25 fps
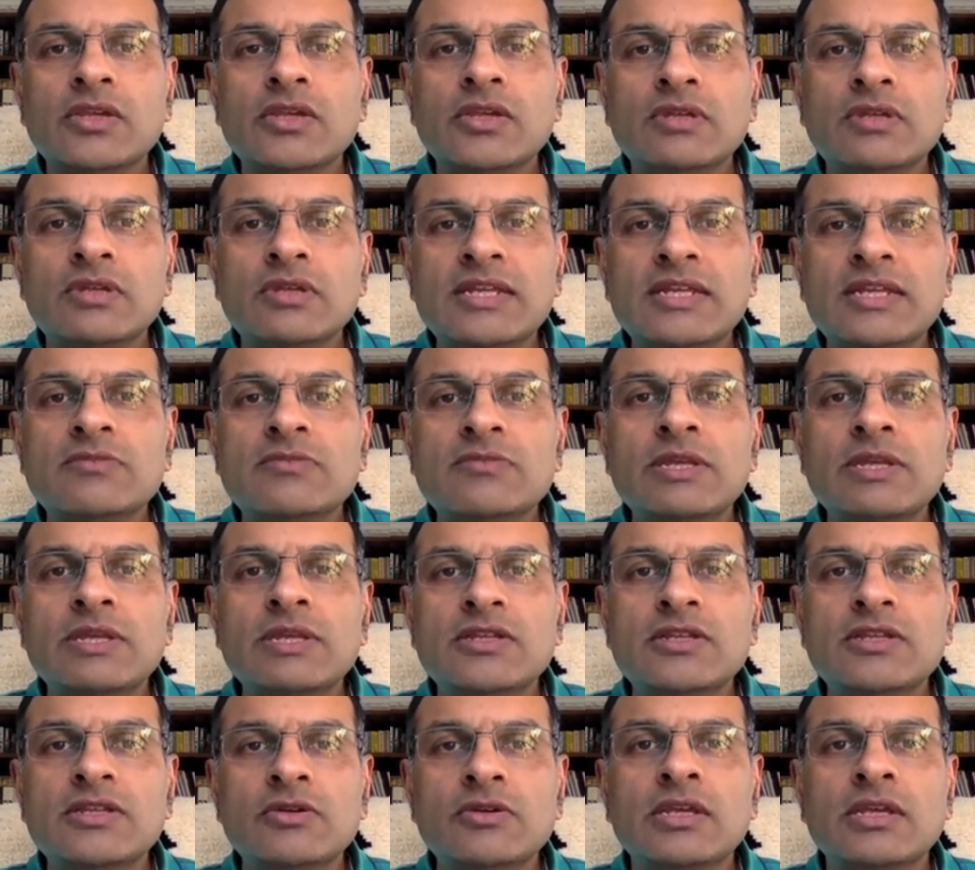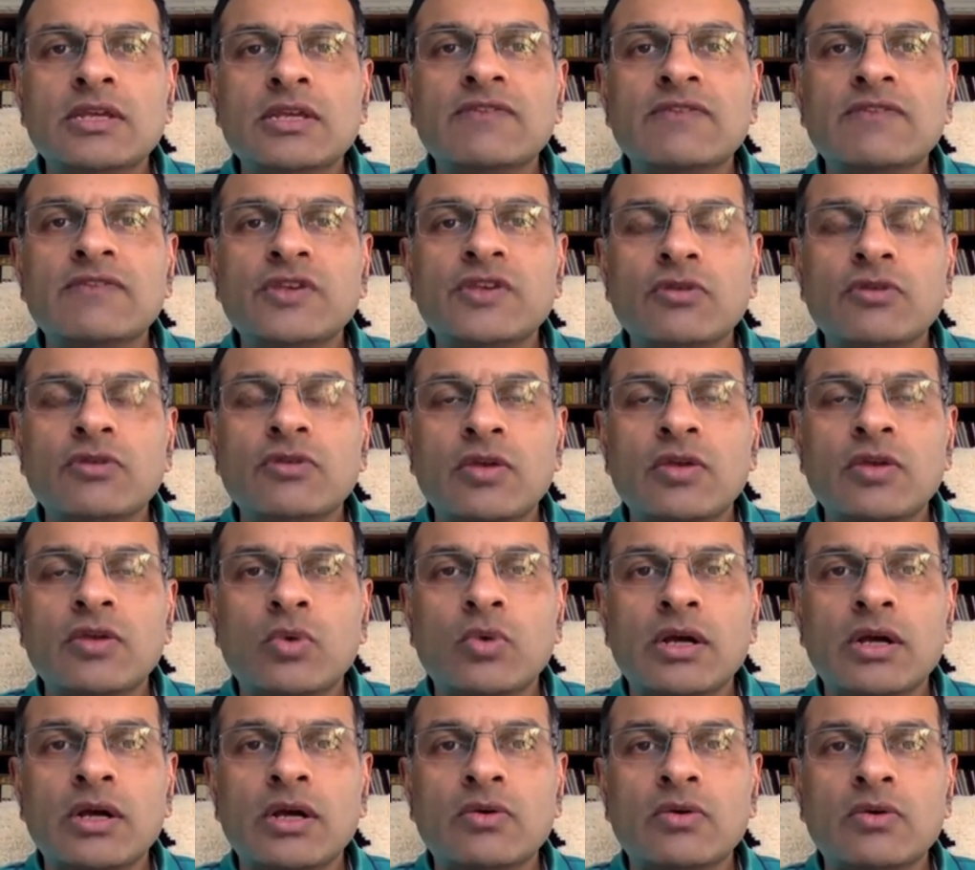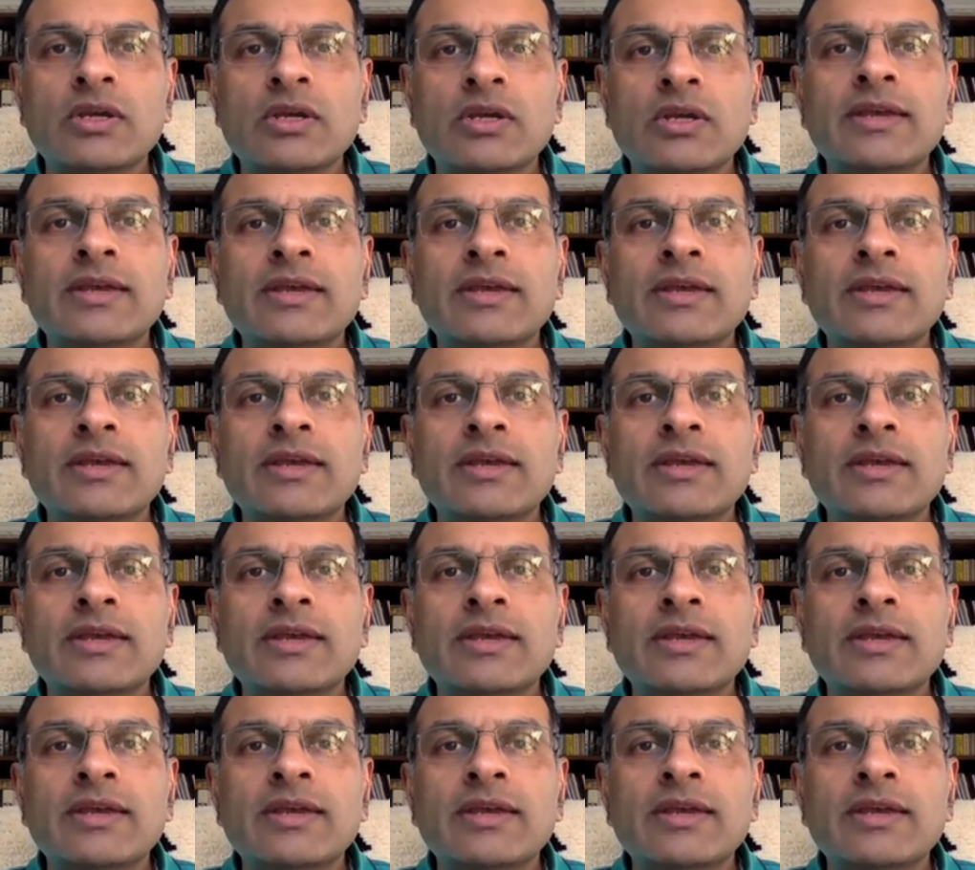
you need to be doing if you're unwell